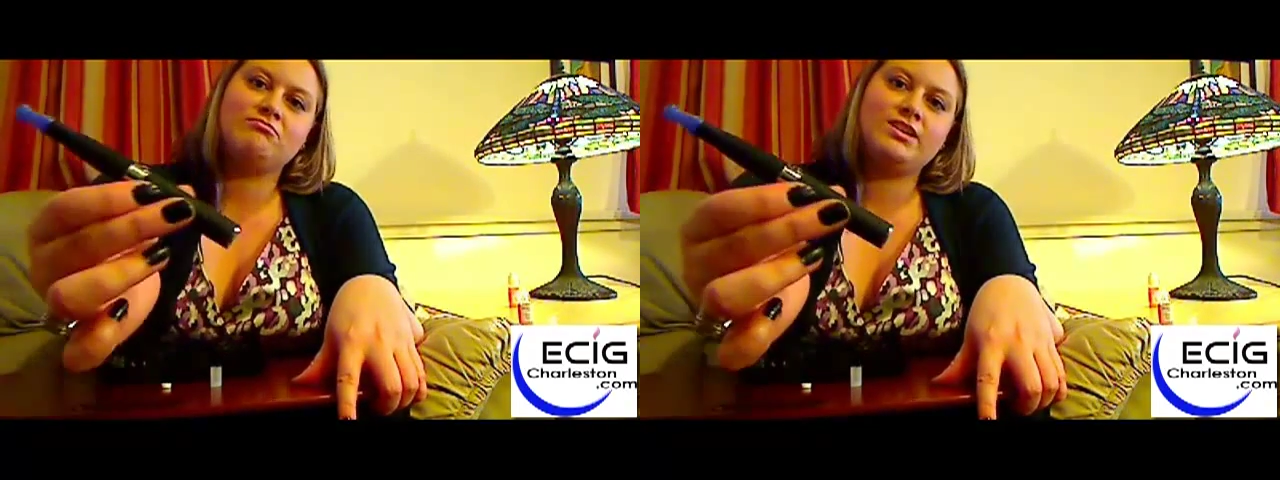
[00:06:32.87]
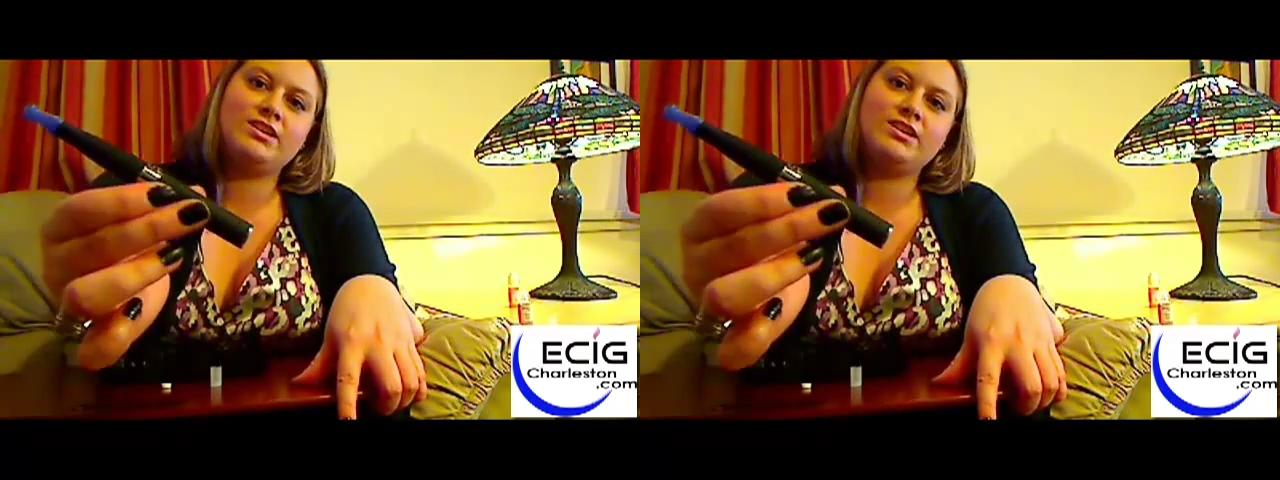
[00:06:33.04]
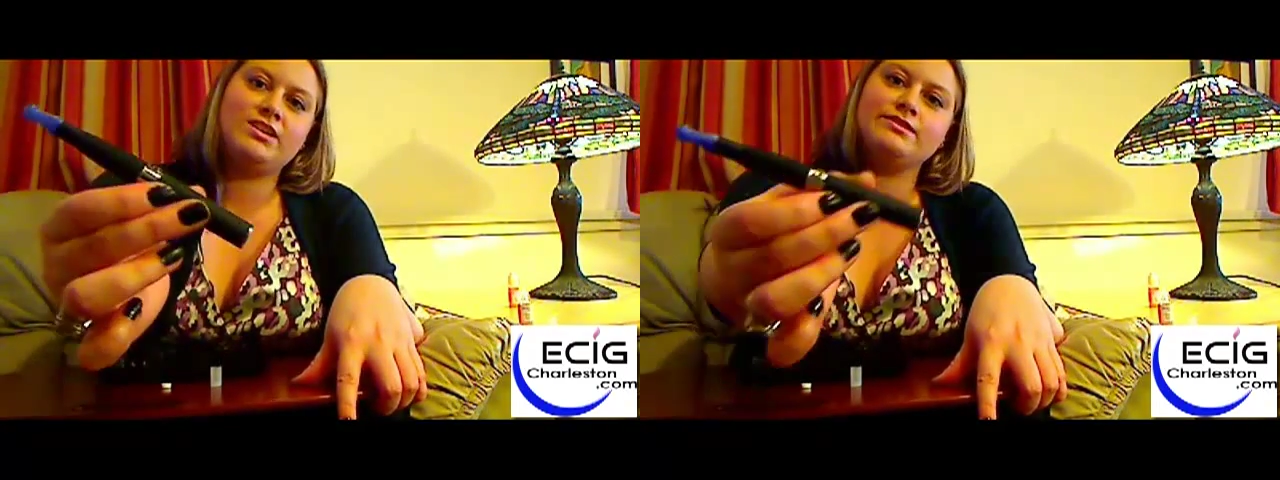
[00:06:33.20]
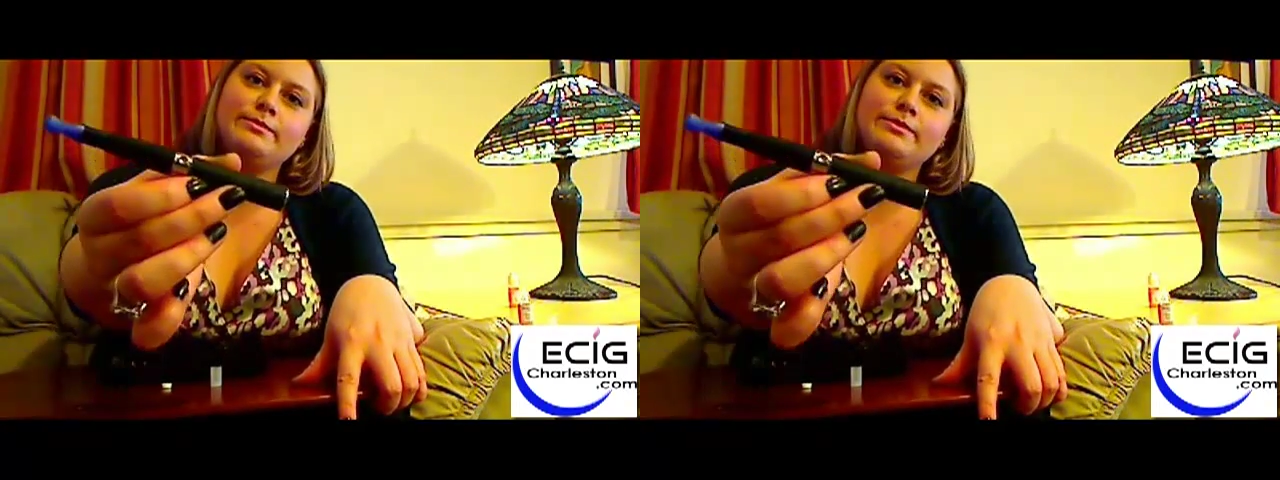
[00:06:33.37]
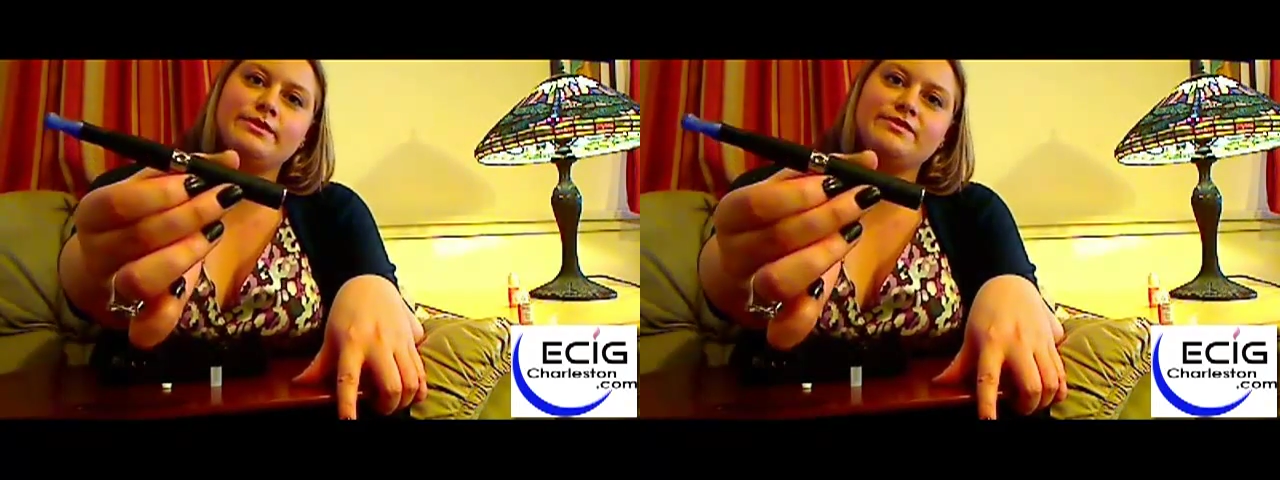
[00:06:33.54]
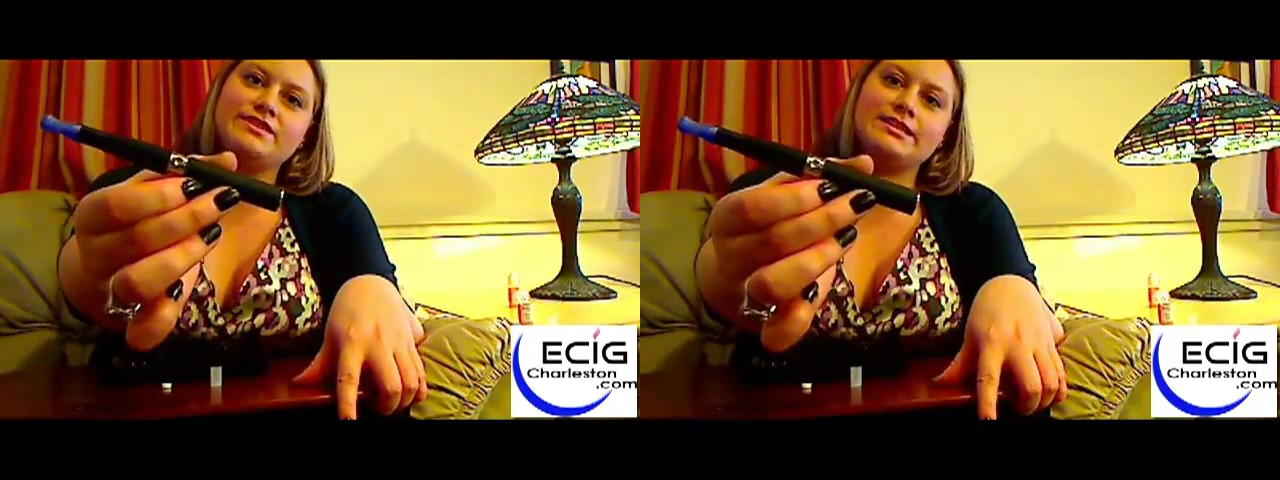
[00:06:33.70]
it's a little bit
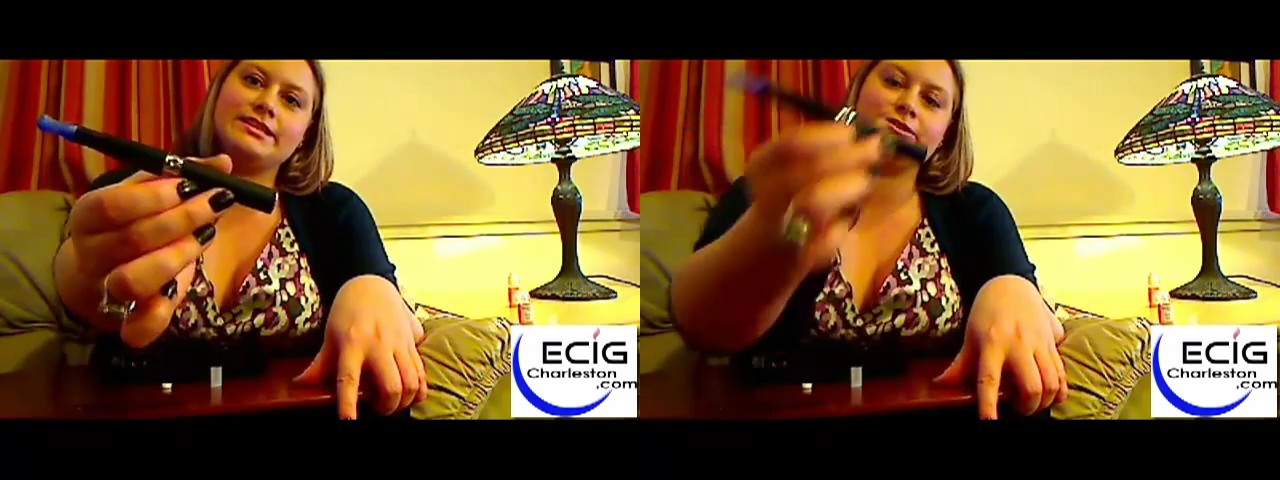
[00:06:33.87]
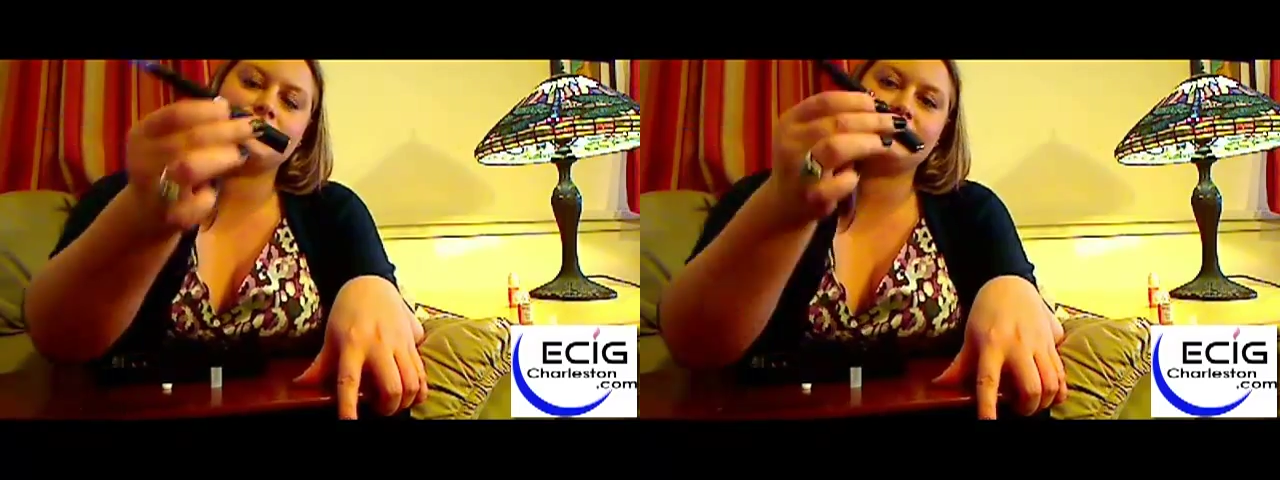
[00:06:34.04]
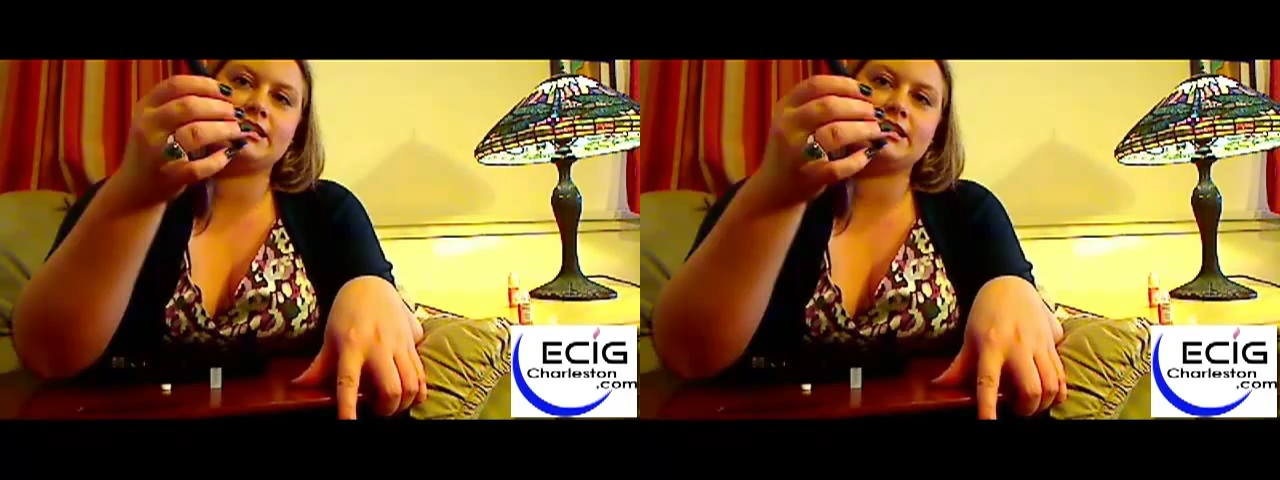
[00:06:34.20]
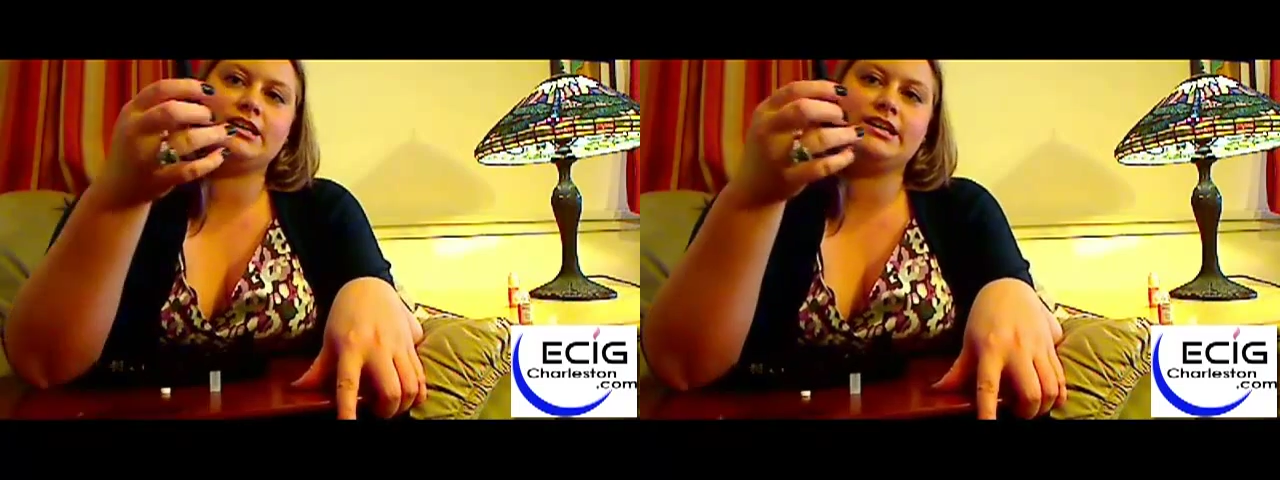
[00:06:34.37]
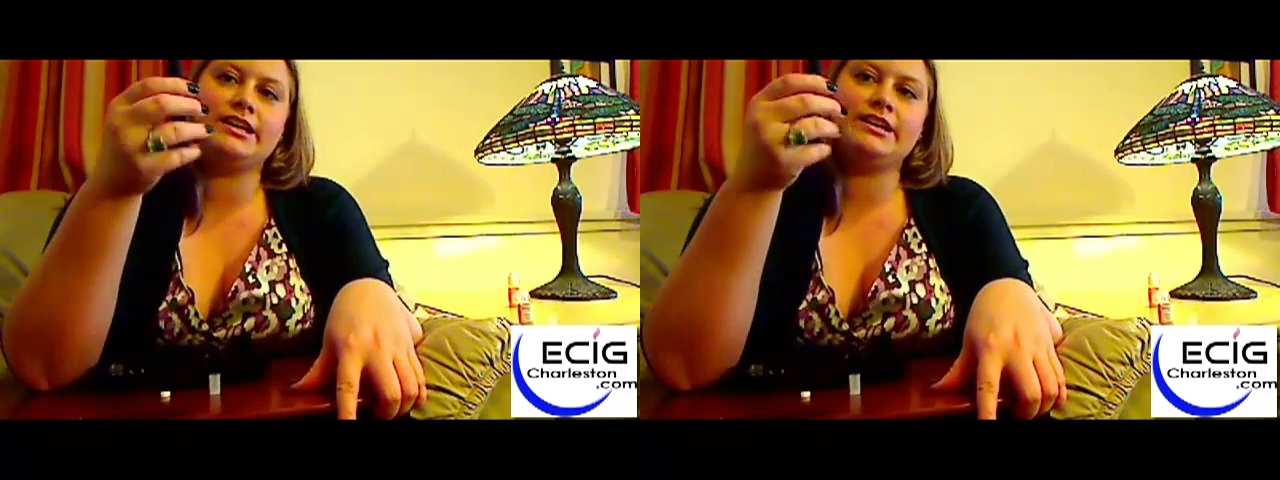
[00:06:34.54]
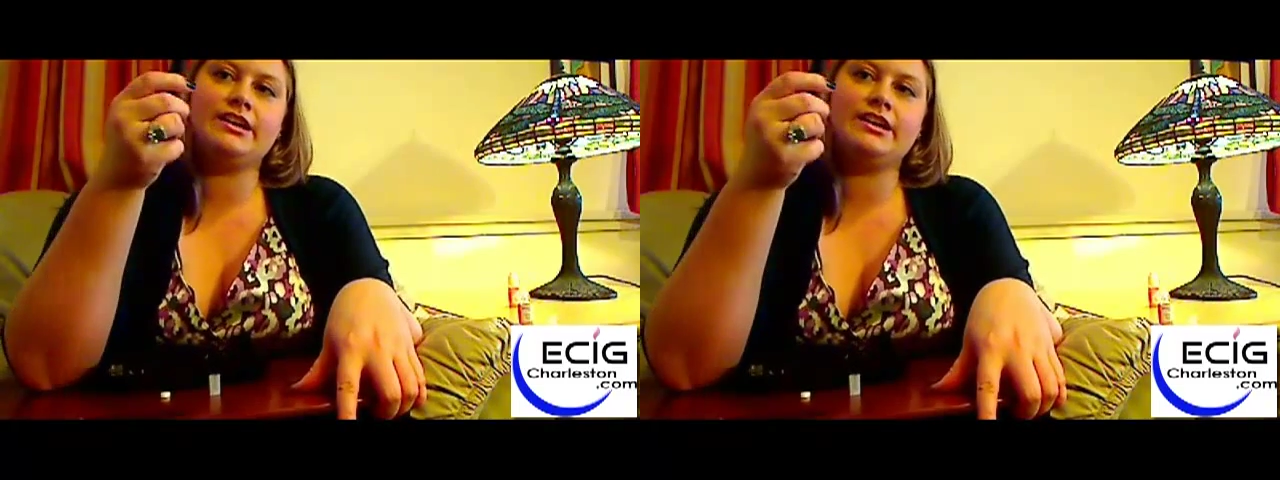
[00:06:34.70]
of a sleeker
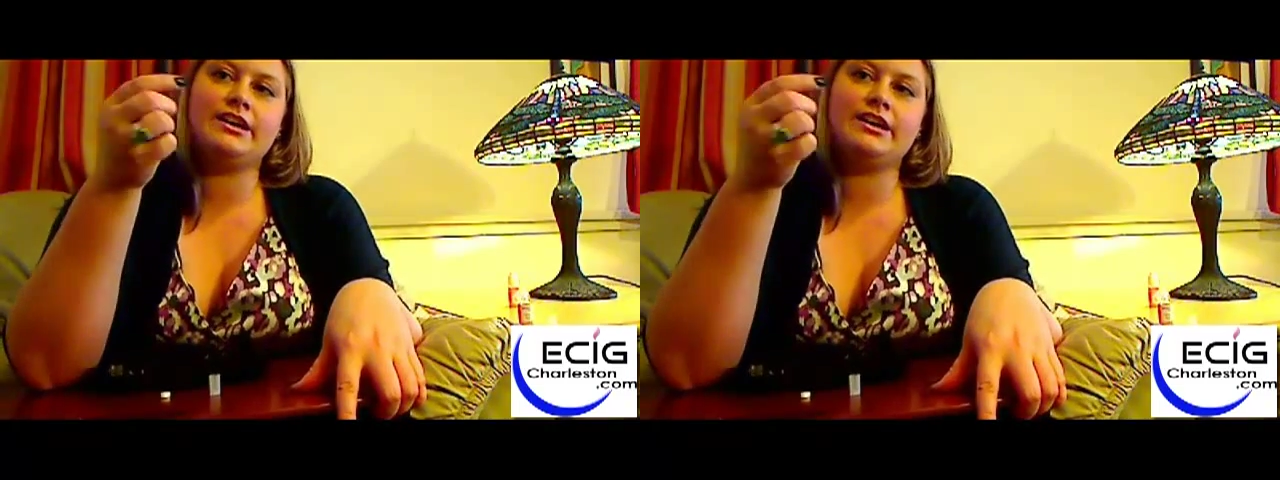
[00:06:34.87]
design.